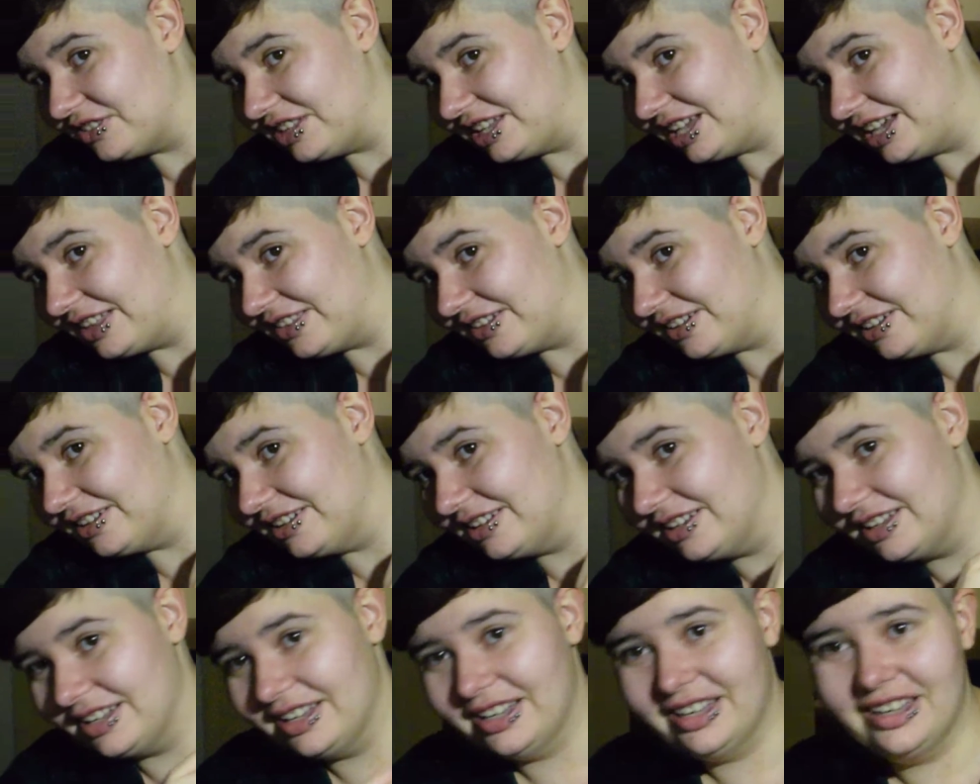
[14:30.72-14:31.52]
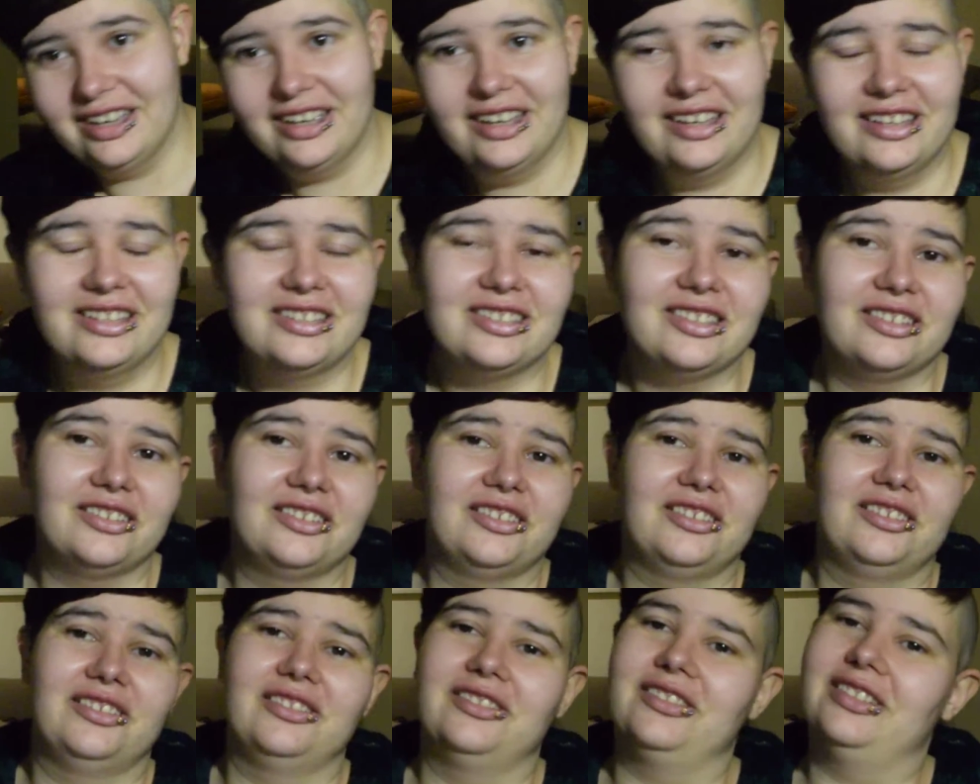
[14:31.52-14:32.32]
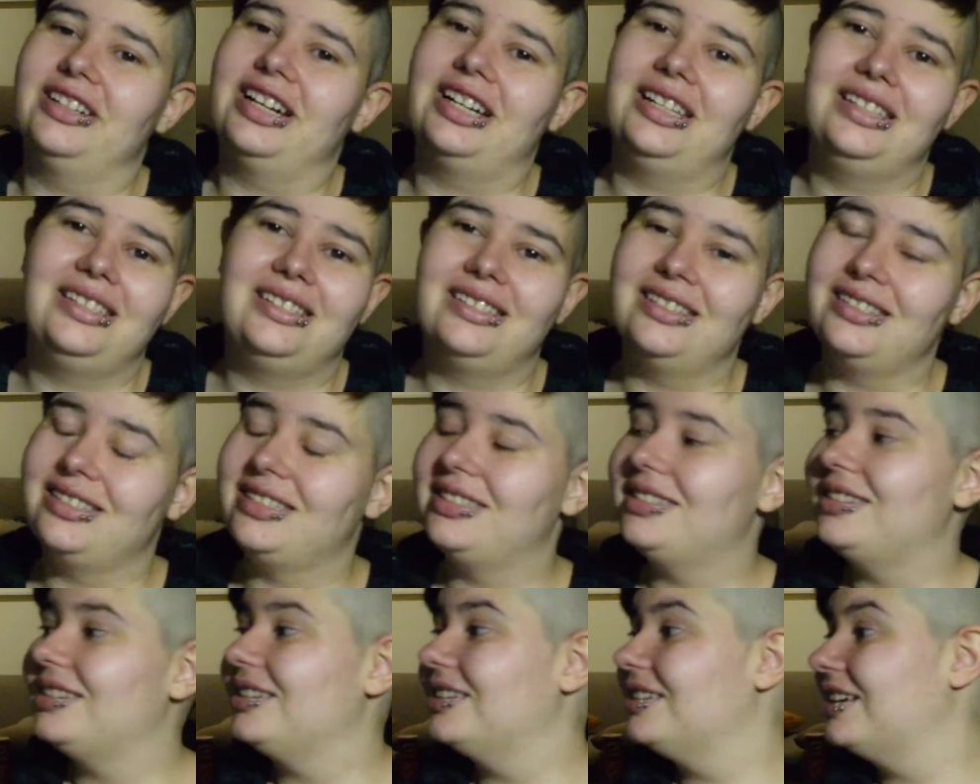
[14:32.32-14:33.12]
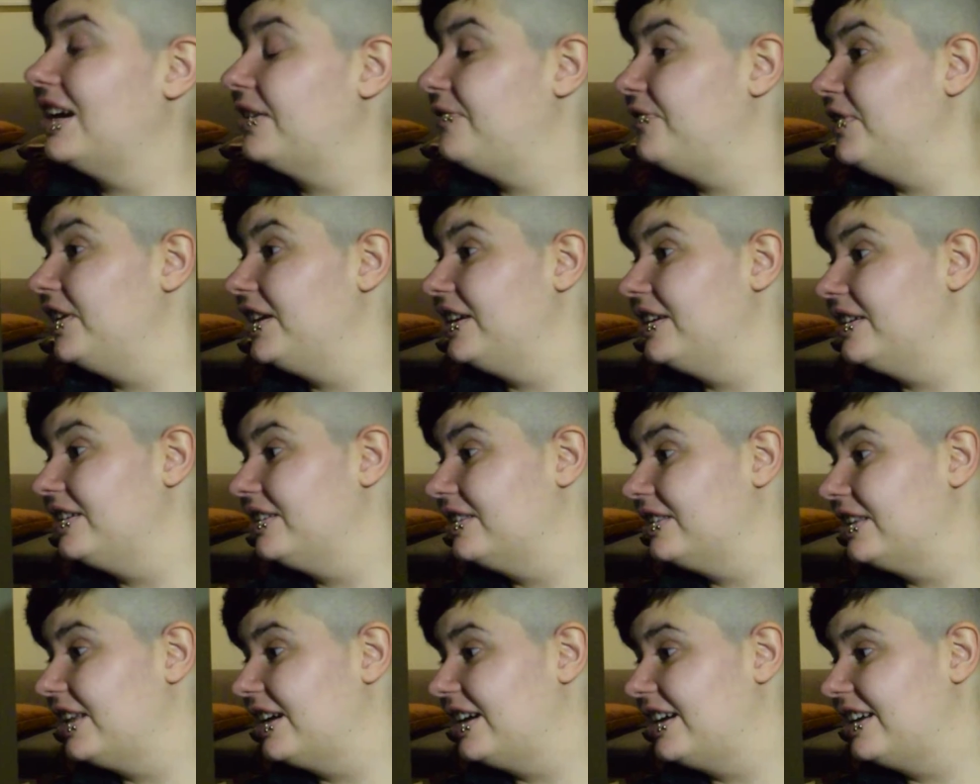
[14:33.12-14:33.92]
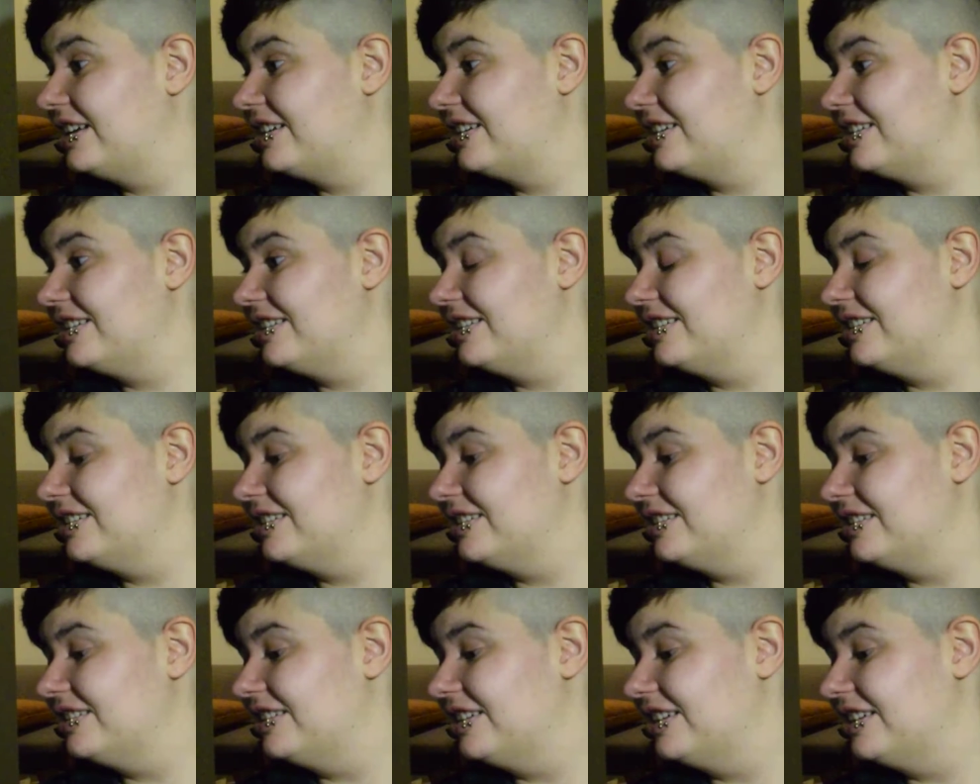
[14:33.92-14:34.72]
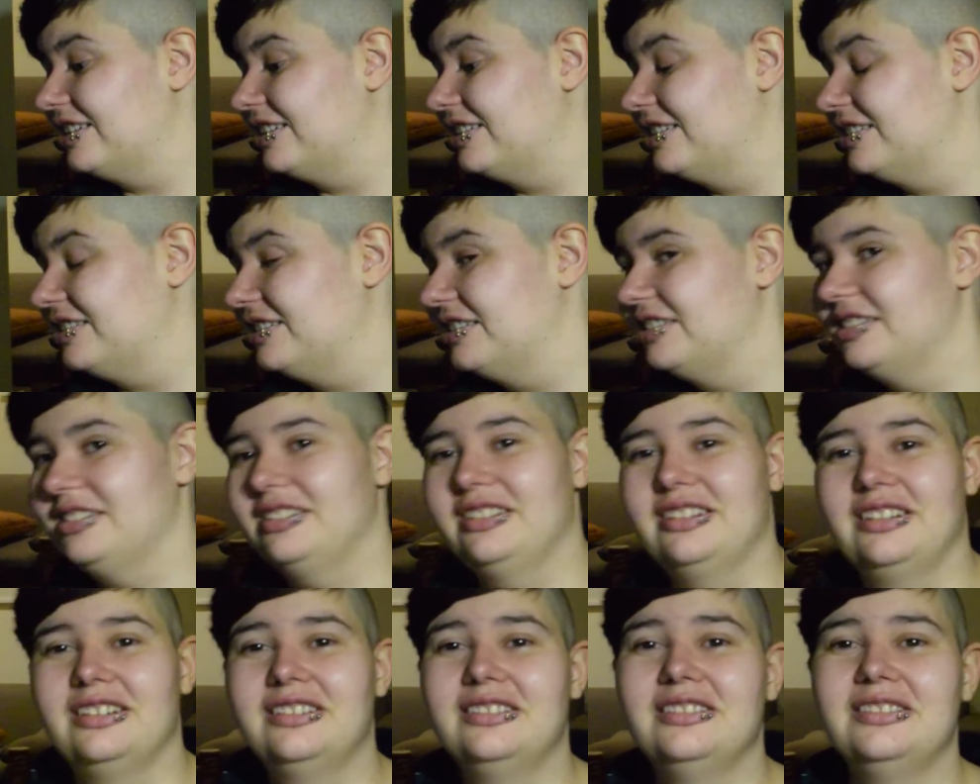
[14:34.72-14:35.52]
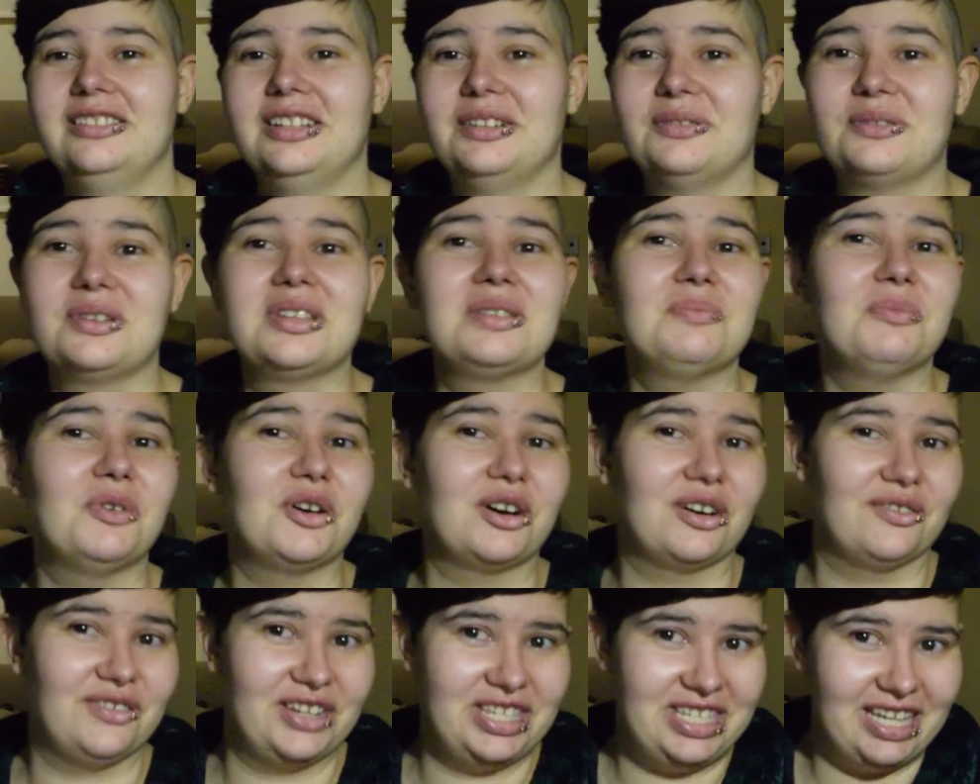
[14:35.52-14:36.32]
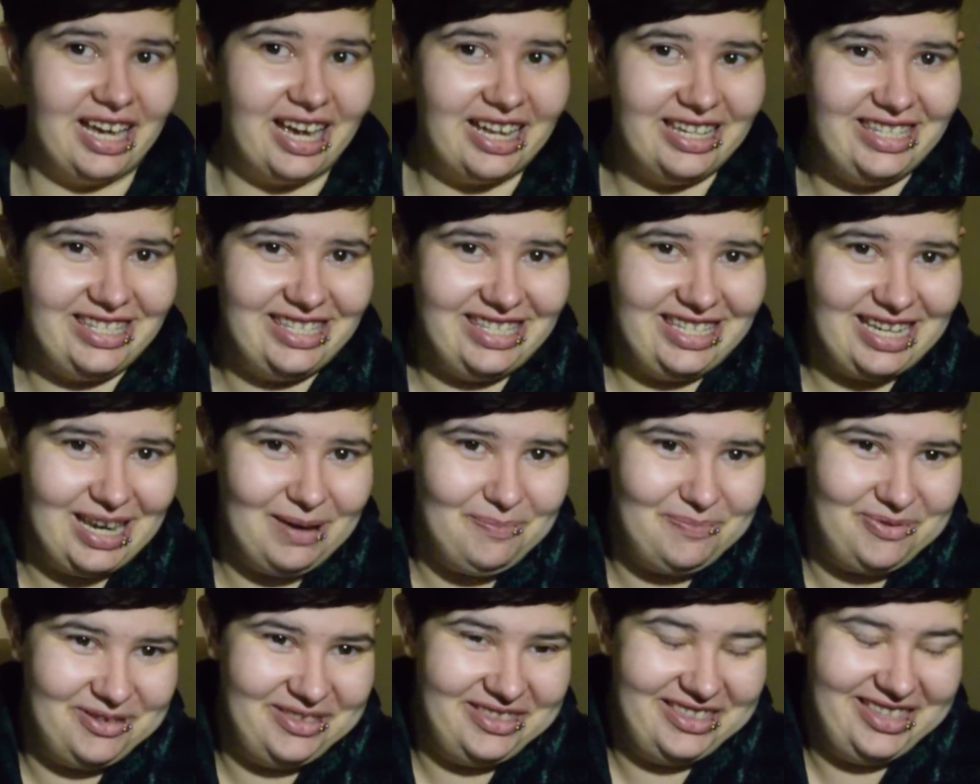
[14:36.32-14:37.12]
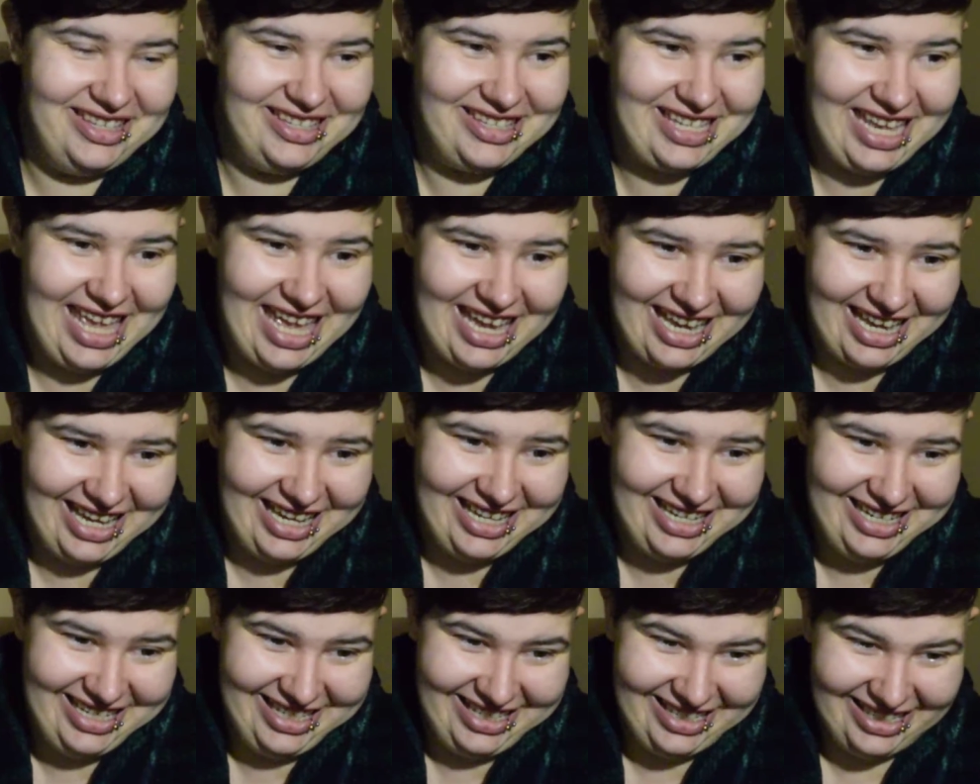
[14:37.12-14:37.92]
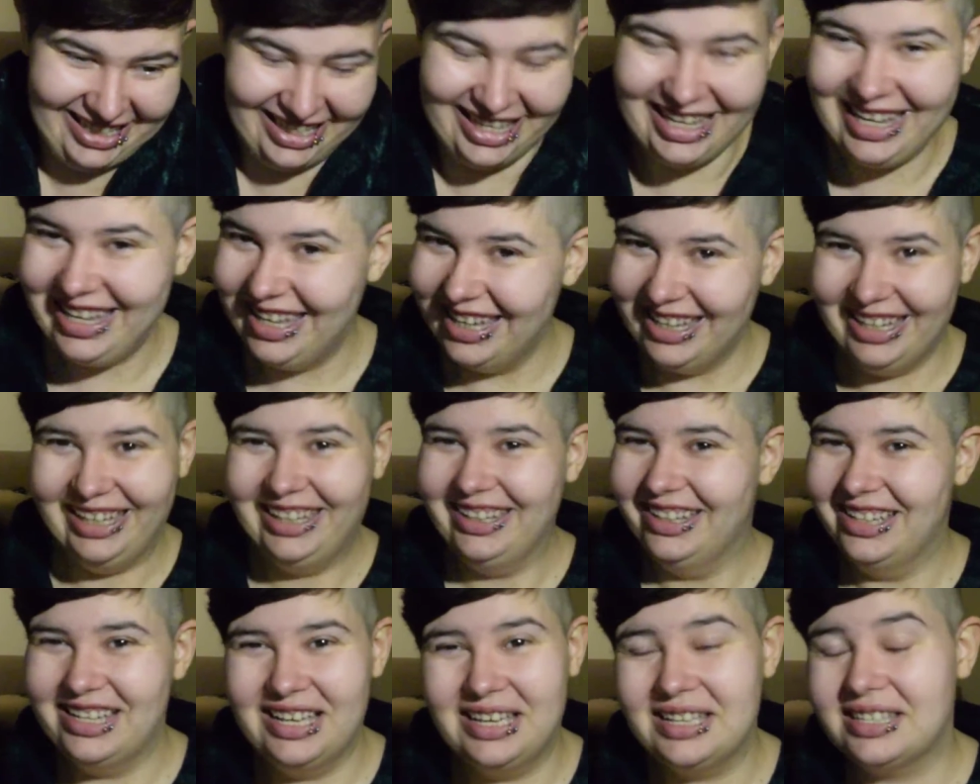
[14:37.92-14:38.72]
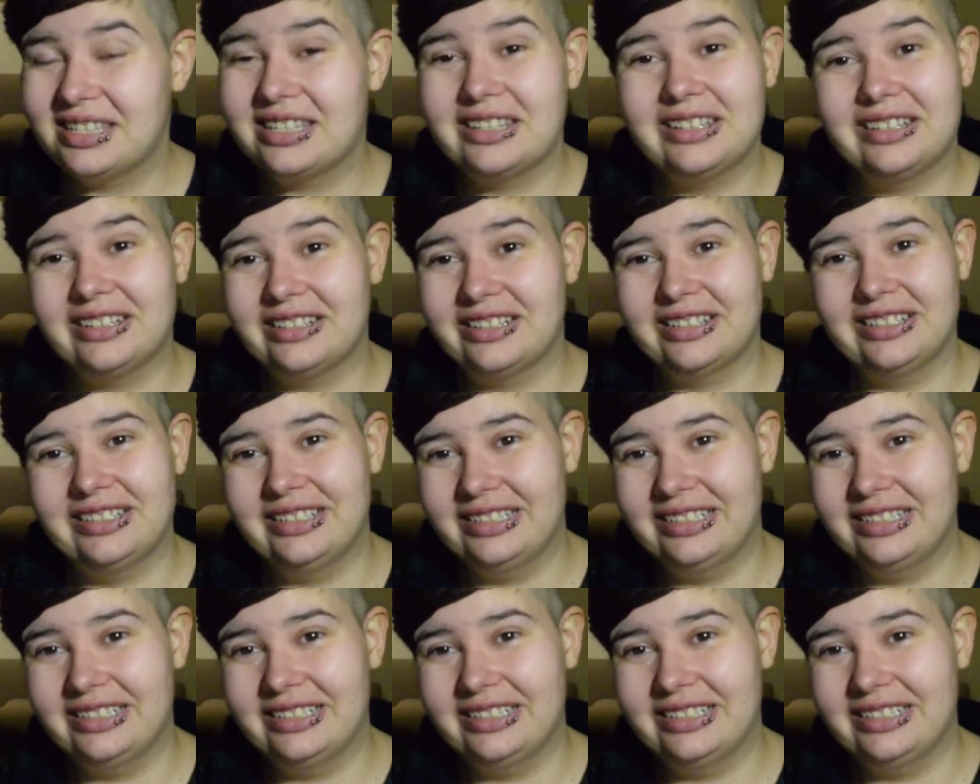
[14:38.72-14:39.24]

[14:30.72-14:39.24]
the other. So I feel like it was more of a sidestep, this haircut. So,